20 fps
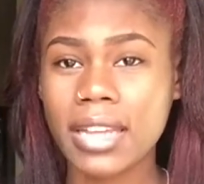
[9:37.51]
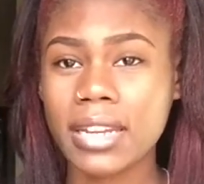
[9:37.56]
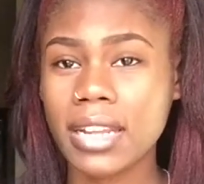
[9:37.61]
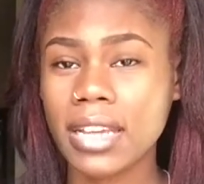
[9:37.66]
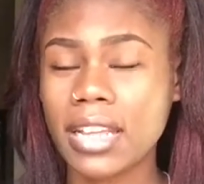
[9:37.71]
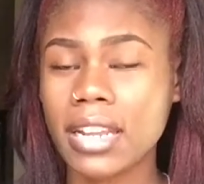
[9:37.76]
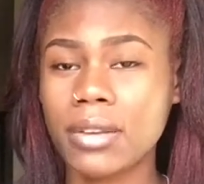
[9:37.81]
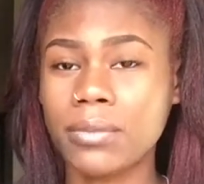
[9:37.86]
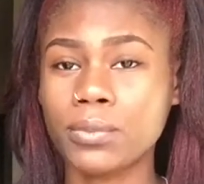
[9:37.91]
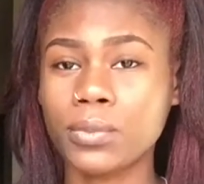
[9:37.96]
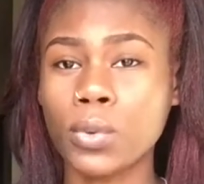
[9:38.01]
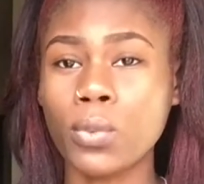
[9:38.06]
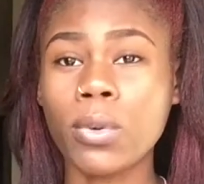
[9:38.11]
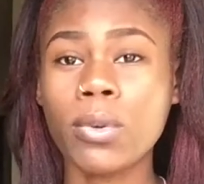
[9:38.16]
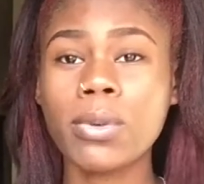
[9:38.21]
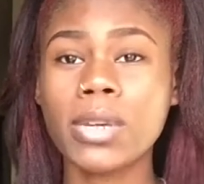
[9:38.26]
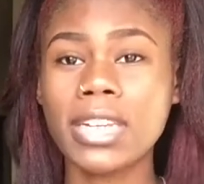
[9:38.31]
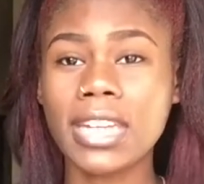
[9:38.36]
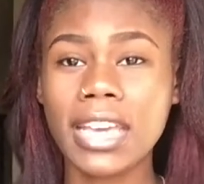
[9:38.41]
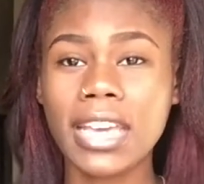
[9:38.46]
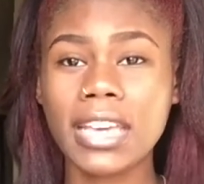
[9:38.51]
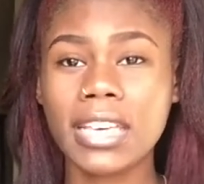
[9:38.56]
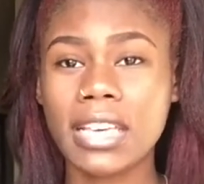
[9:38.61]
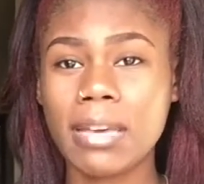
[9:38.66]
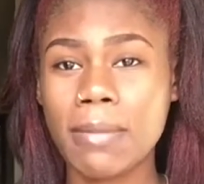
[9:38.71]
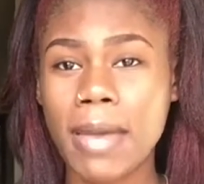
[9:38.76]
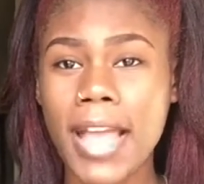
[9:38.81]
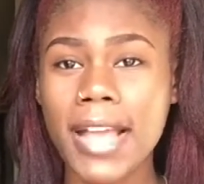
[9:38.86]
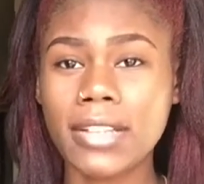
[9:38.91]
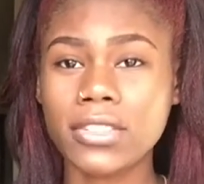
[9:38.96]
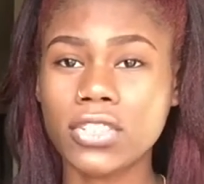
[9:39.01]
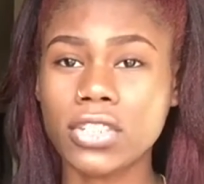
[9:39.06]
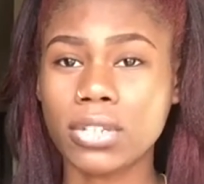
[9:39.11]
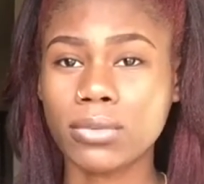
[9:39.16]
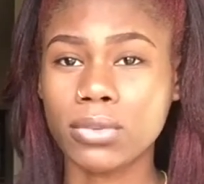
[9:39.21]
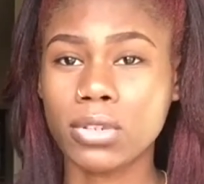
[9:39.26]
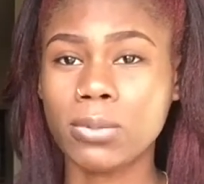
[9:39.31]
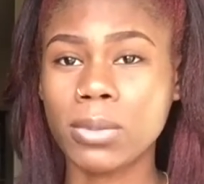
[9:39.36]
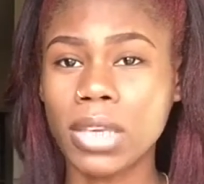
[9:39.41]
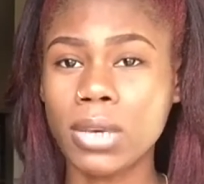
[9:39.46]
And then when we did get back into
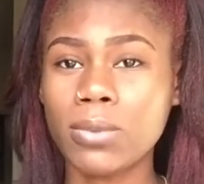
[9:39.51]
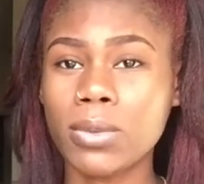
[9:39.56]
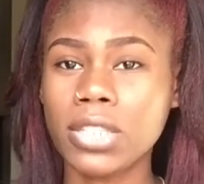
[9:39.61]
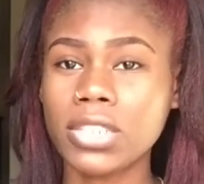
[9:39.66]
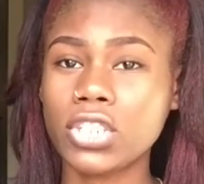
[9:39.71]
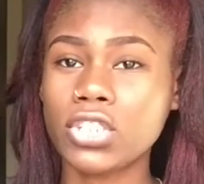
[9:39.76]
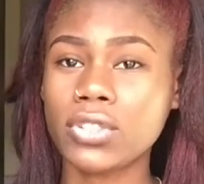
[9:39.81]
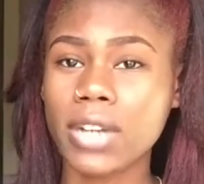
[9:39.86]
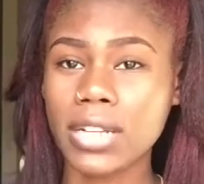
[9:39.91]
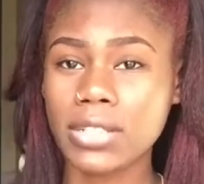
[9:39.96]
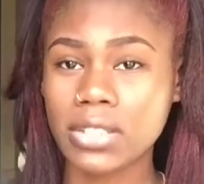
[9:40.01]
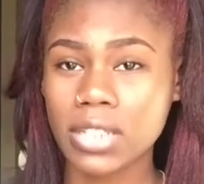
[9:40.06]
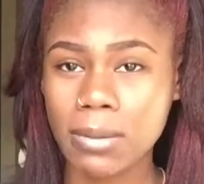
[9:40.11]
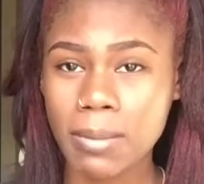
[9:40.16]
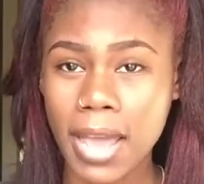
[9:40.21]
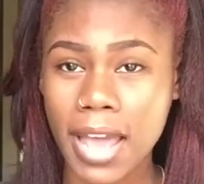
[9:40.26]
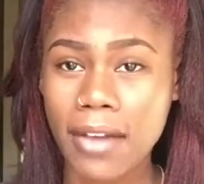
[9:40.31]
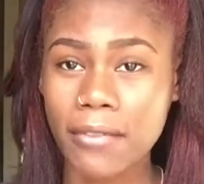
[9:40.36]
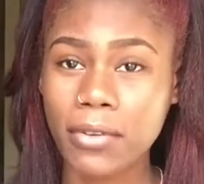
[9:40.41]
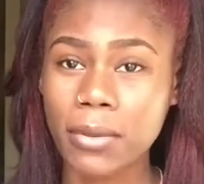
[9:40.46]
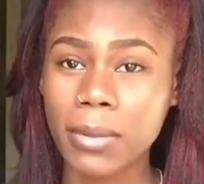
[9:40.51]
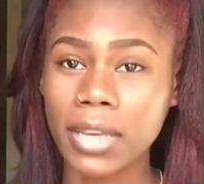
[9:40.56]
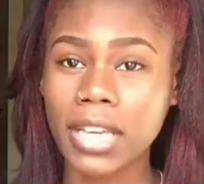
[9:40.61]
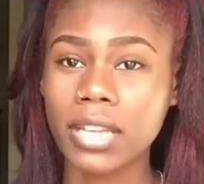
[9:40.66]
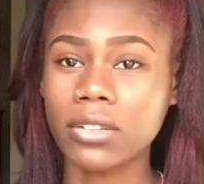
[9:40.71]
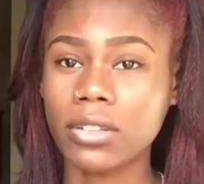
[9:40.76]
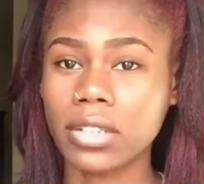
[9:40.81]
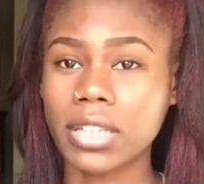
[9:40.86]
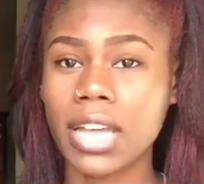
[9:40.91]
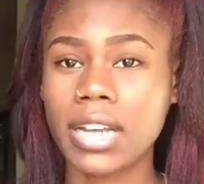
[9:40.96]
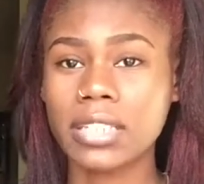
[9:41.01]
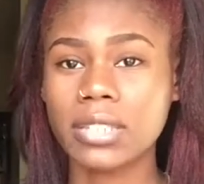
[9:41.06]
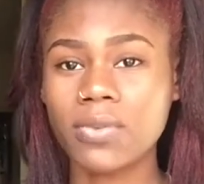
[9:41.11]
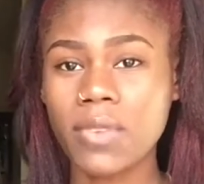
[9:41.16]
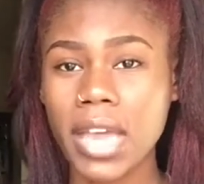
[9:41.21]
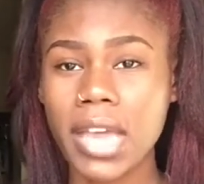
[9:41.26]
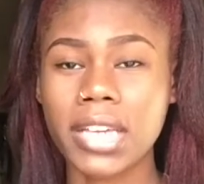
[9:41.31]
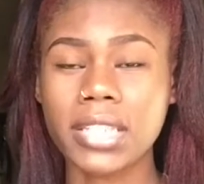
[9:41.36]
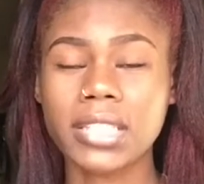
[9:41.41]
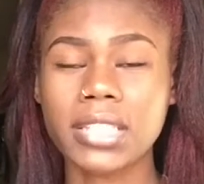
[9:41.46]
the room, he went straight to the bathroom and he looked at his
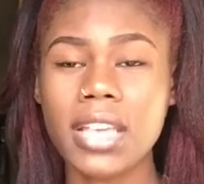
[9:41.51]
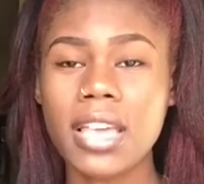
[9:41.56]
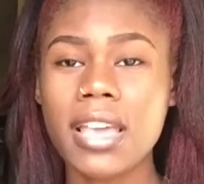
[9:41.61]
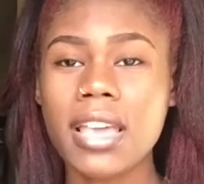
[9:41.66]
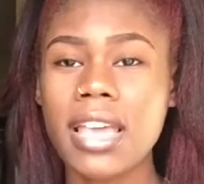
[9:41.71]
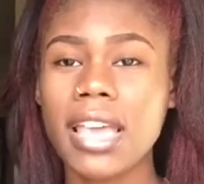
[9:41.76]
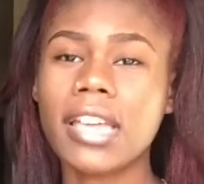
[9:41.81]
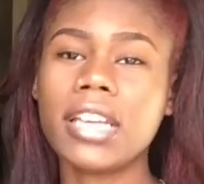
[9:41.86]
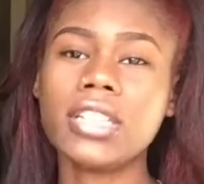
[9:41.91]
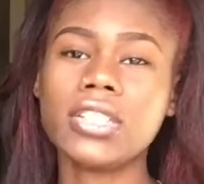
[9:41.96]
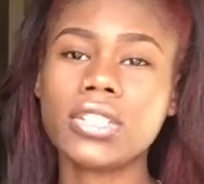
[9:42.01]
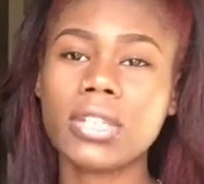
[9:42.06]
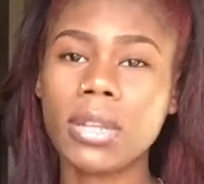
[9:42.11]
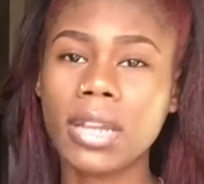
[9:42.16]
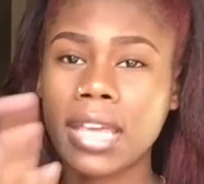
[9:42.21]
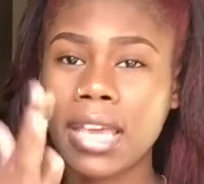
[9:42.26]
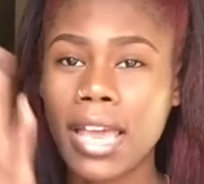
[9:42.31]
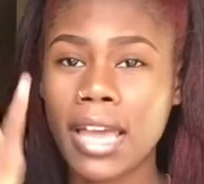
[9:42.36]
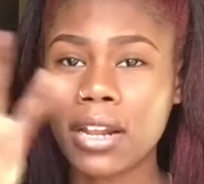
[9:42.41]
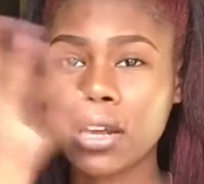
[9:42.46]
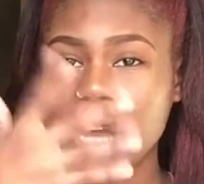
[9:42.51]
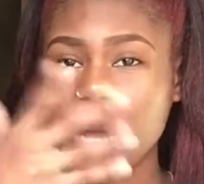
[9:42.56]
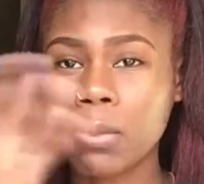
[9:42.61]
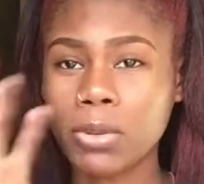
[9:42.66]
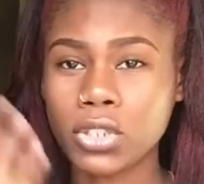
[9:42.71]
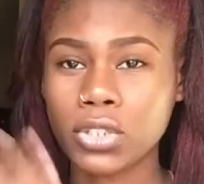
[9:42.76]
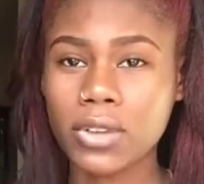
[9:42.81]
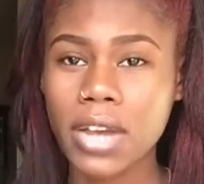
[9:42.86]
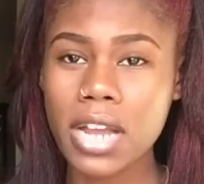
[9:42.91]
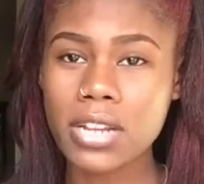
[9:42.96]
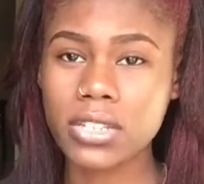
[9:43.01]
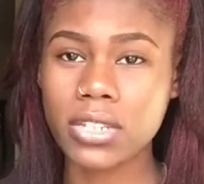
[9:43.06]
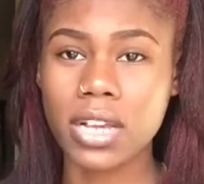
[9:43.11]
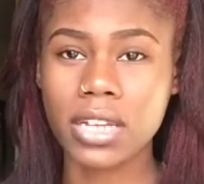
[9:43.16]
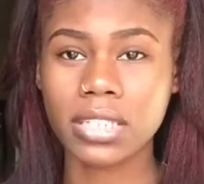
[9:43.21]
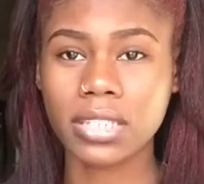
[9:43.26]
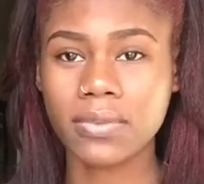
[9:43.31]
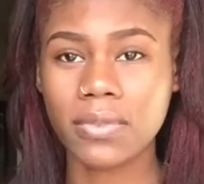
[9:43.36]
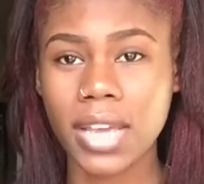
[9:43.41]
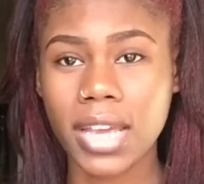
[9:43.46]
face and he saw that he had a couple of scratches
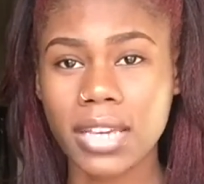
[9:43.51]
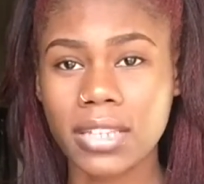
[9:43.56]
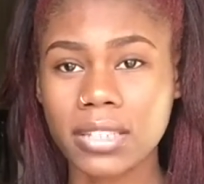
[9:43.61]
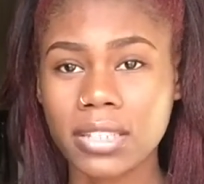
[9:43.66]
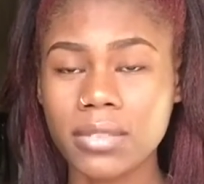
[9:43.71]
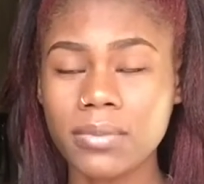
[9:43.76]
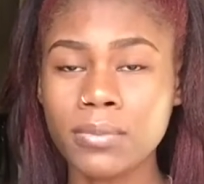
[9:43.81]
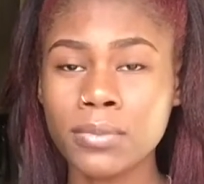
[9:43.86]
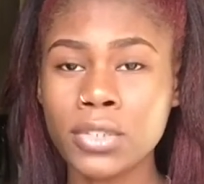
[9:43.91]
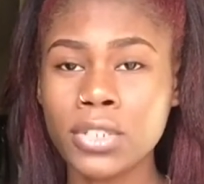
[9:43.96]
on his face.